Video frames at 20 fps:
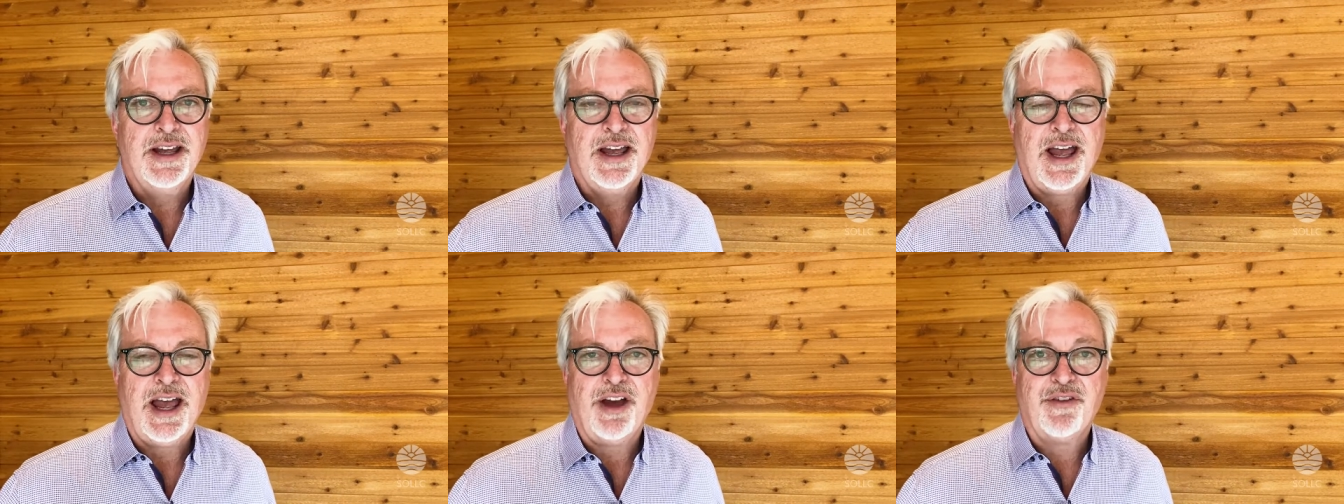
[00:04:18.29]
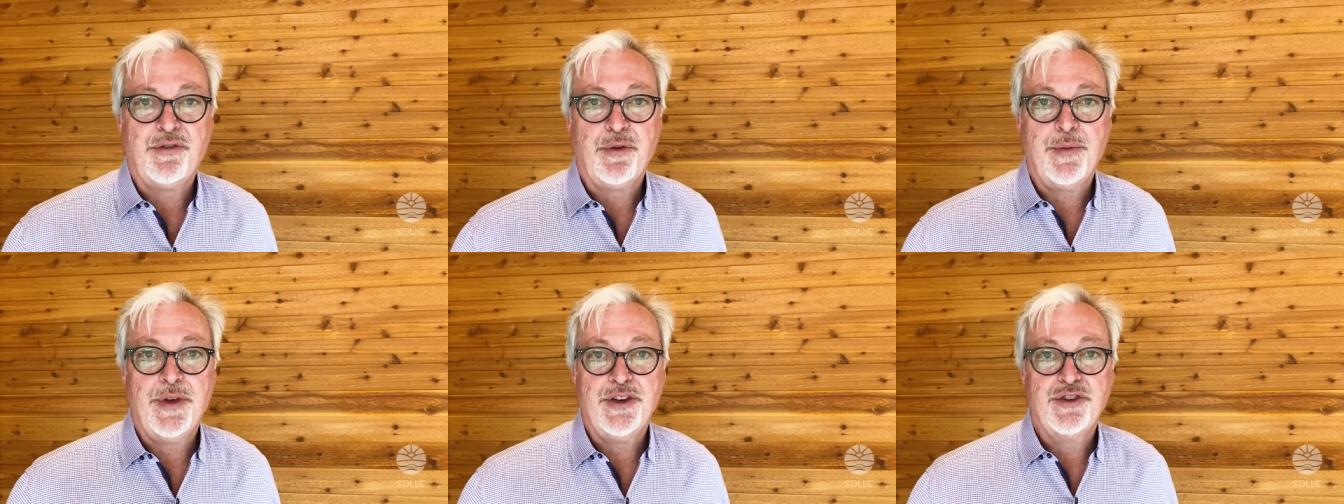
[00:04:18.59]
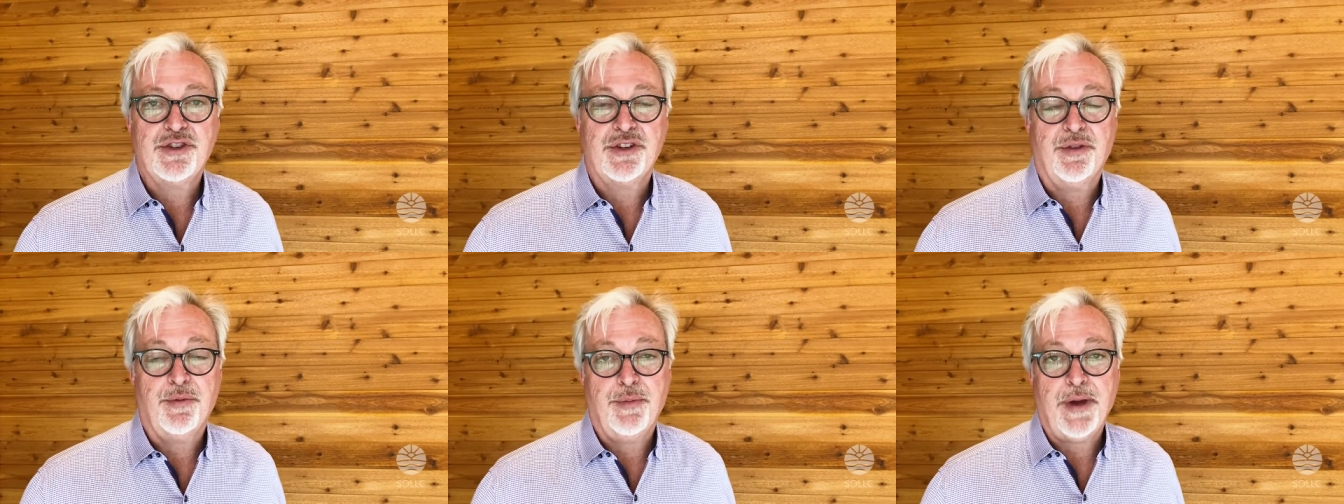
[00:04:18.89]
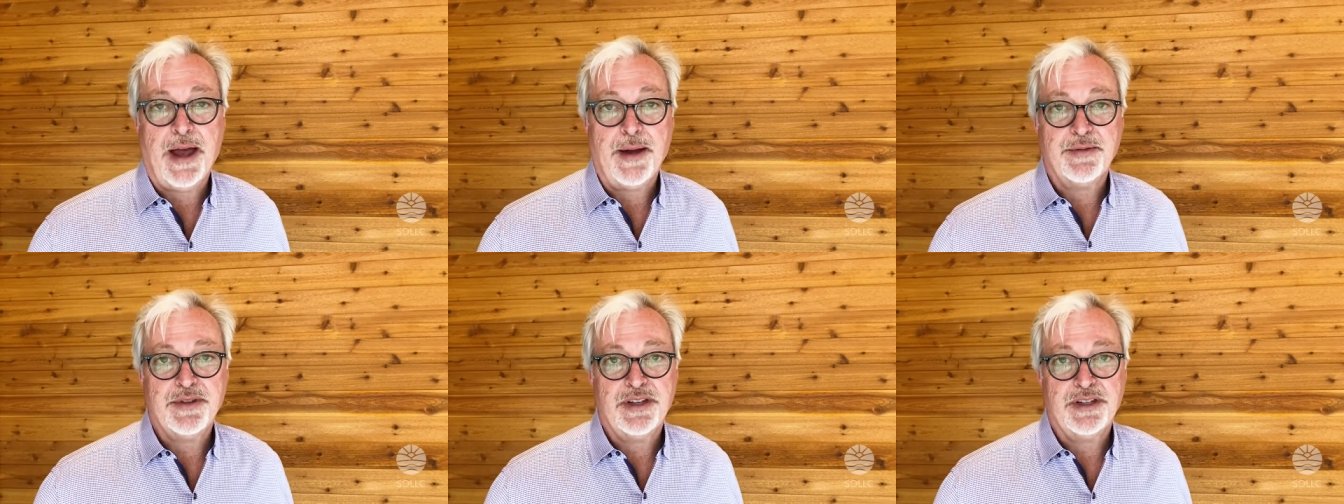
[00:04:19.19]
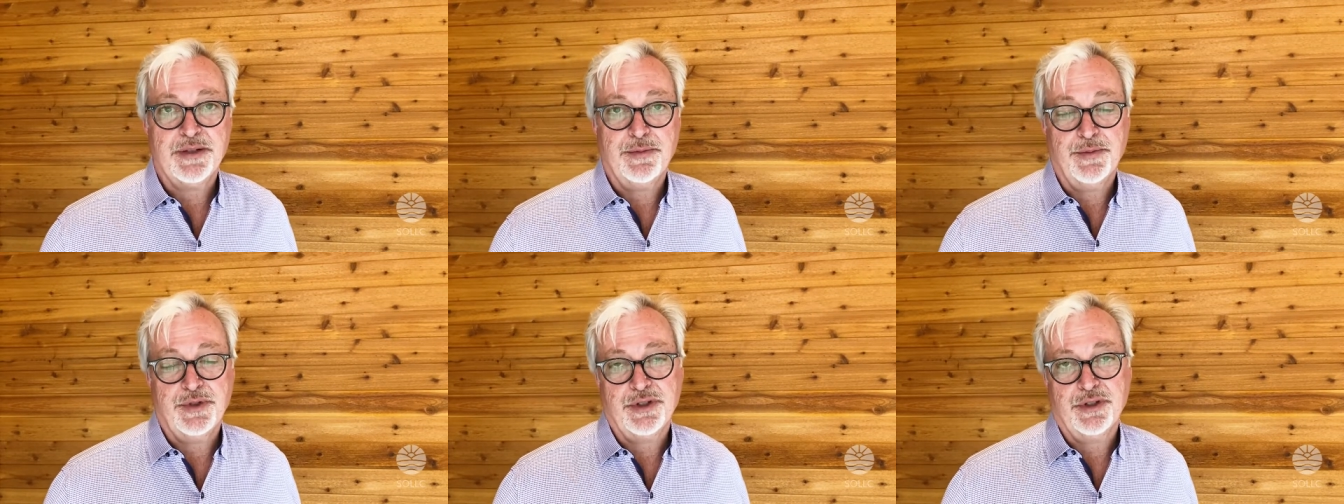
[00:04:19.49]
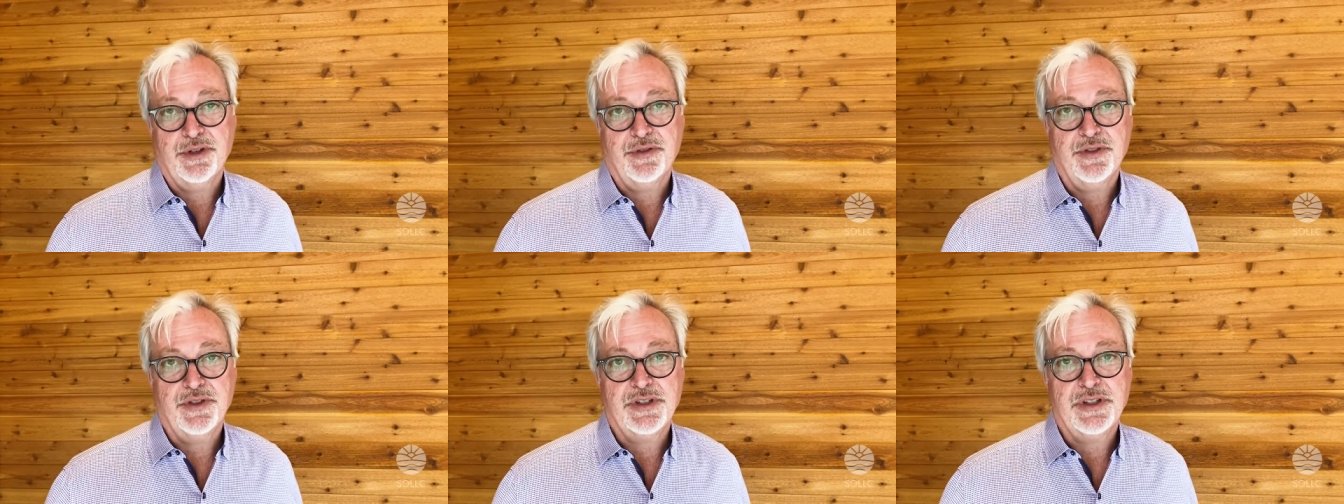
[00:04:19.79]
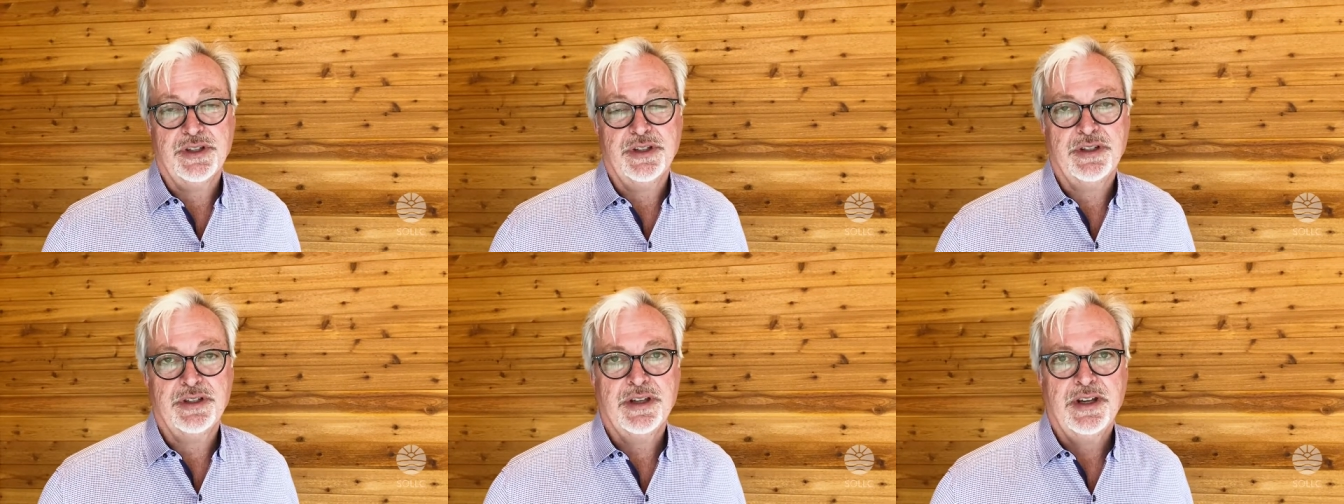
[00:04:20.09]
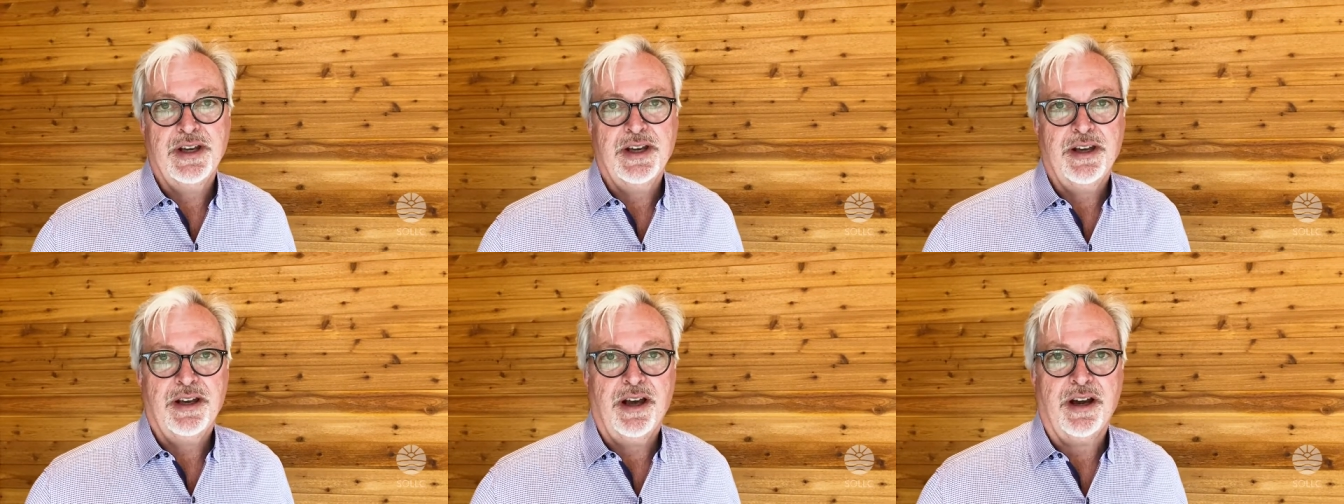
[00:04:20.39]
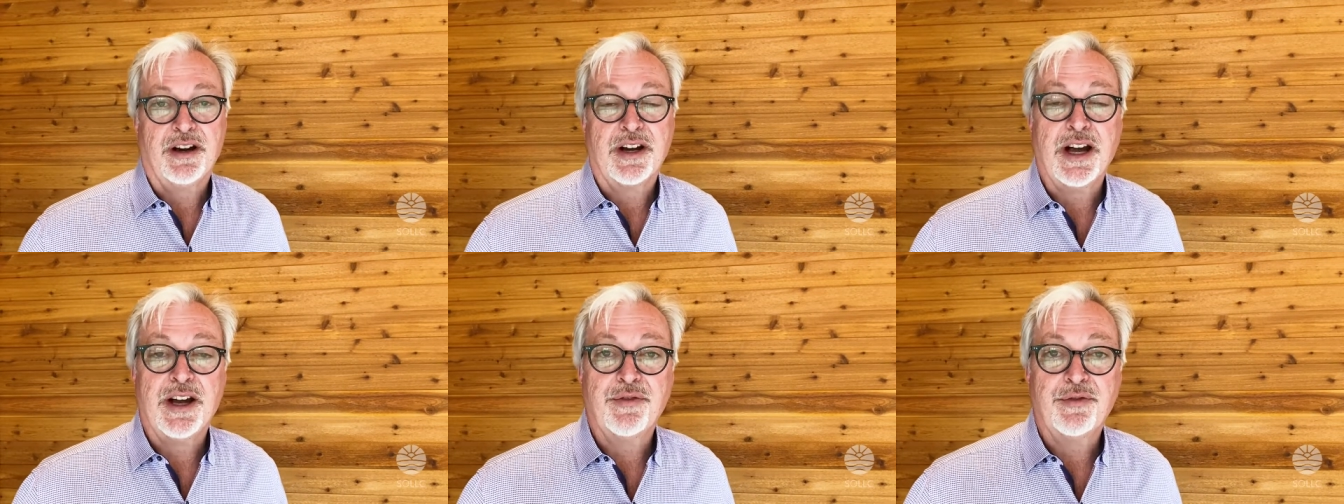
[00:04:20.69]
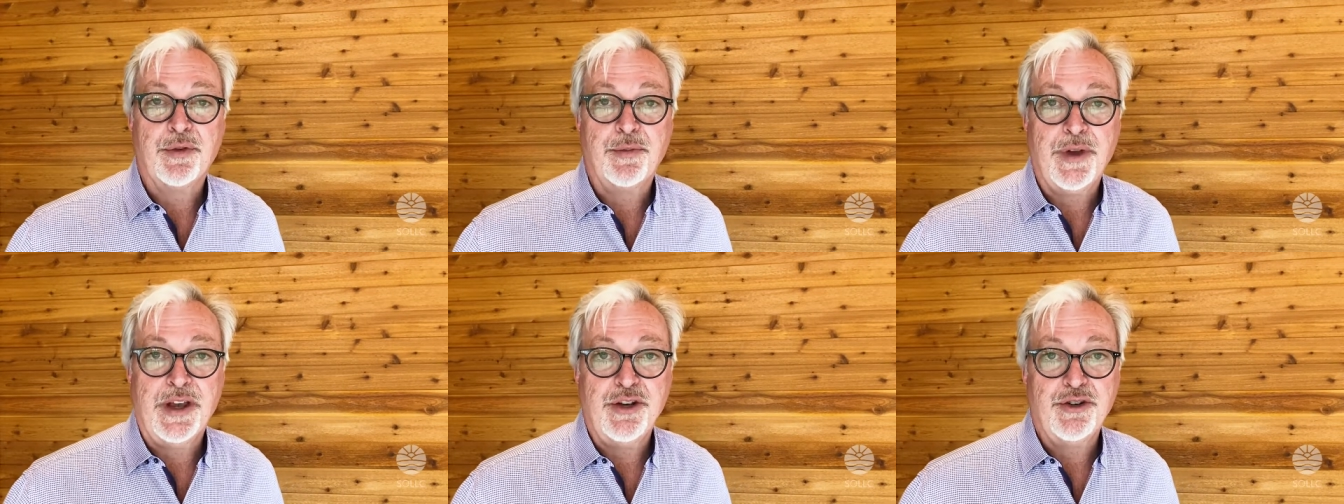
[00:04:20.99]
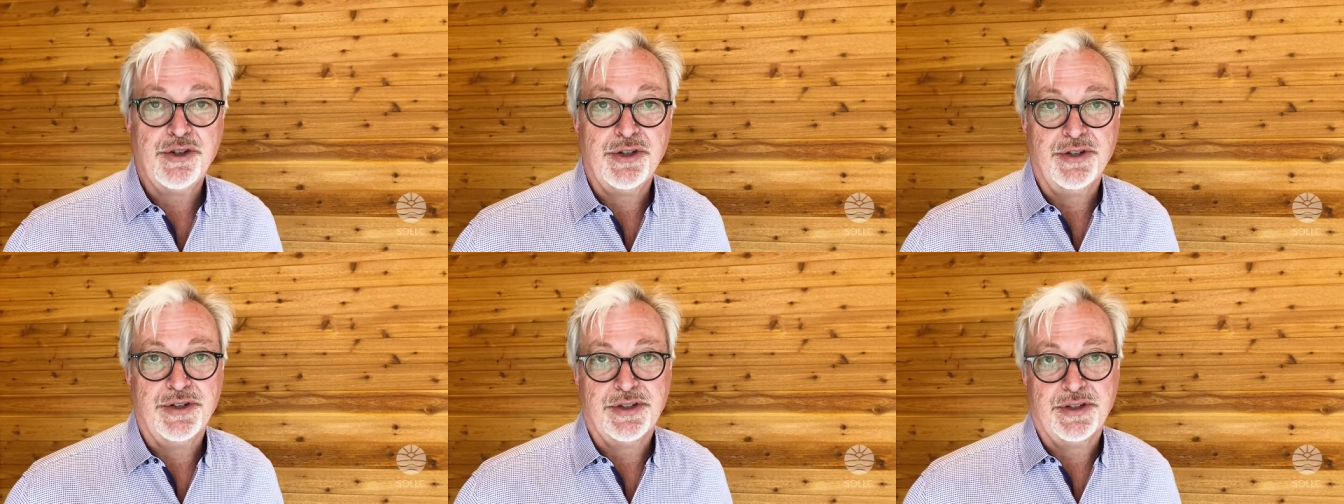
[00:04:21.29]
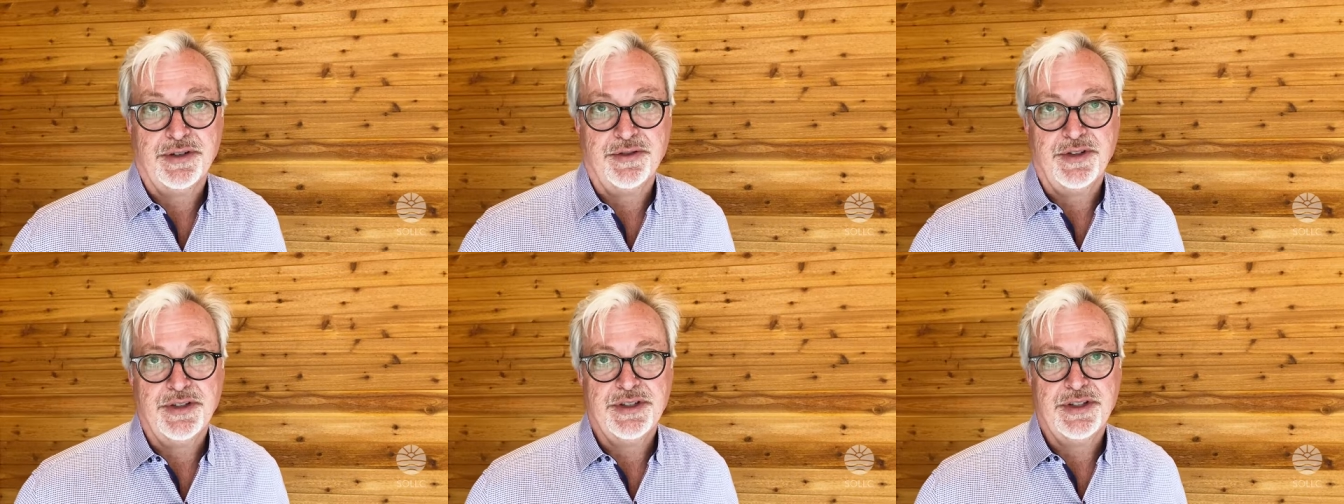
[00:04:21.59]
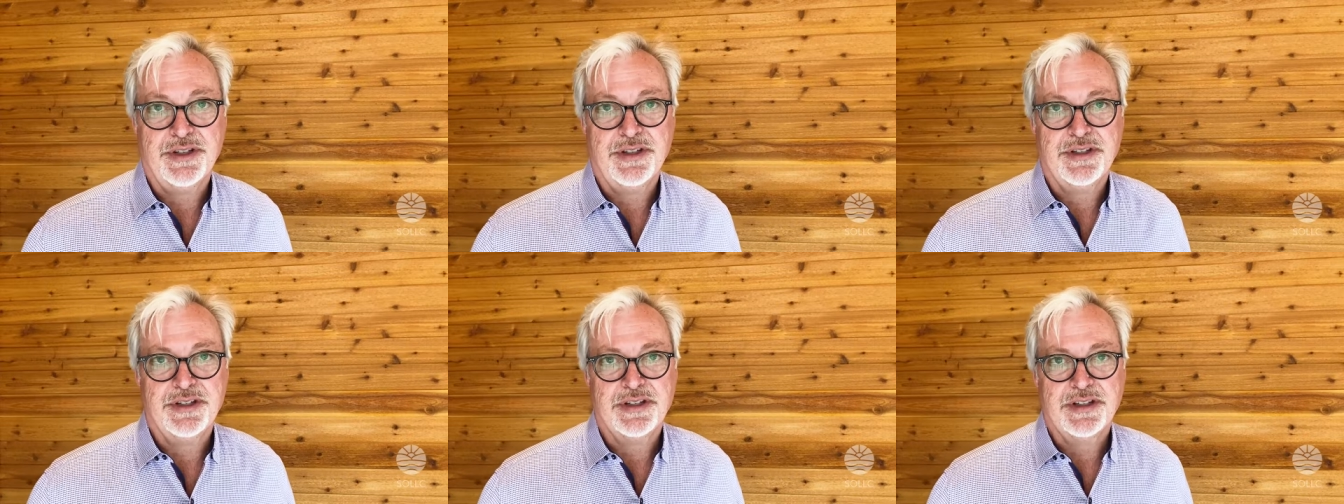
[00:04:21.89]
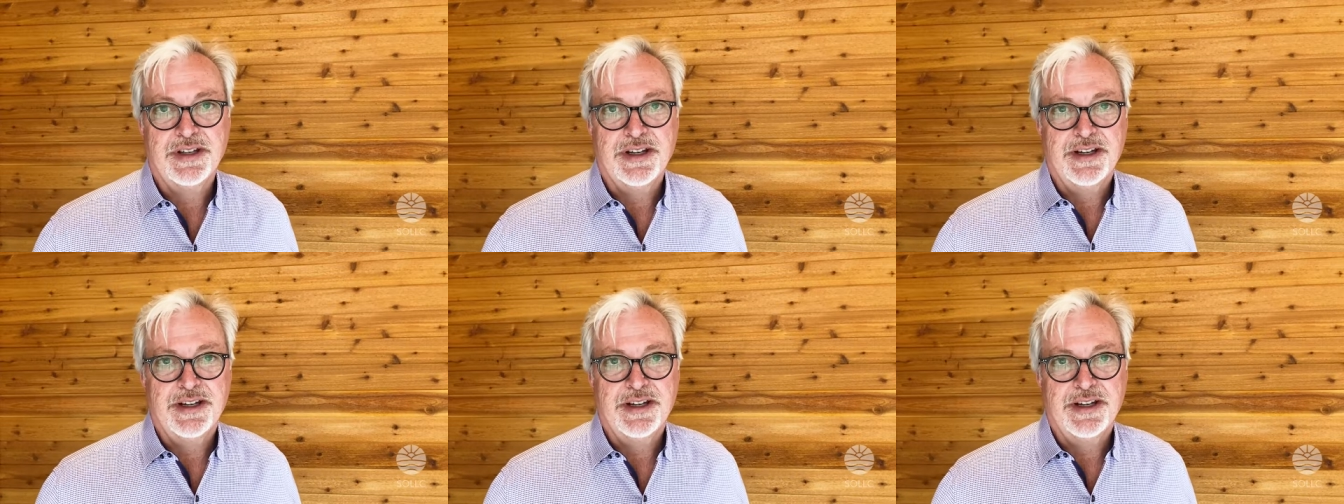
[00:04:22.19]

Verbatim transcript: affirmation of baptism services, our confirmation services,